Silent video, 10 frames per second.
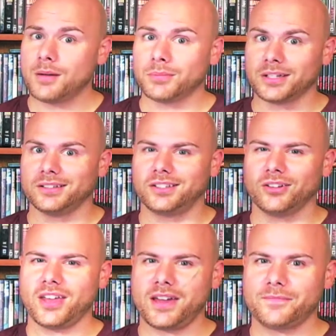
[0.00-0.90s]
But until
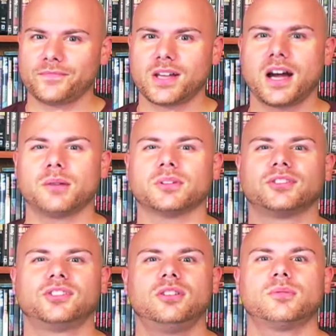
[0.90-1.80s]
then, I will
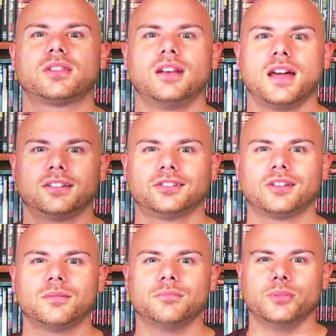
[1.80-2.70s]
see you with the next
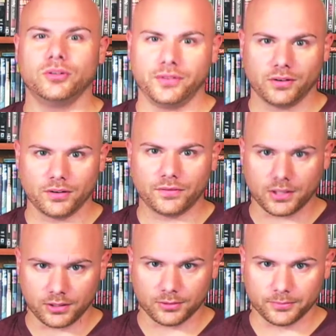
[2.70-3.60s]
movie
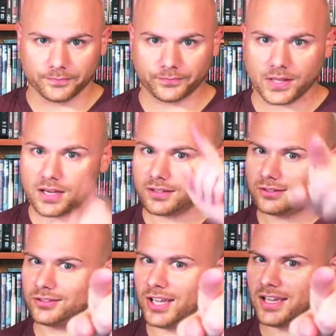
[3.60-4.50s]
review.
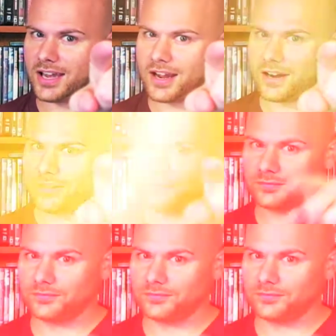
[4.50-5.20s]
Take care.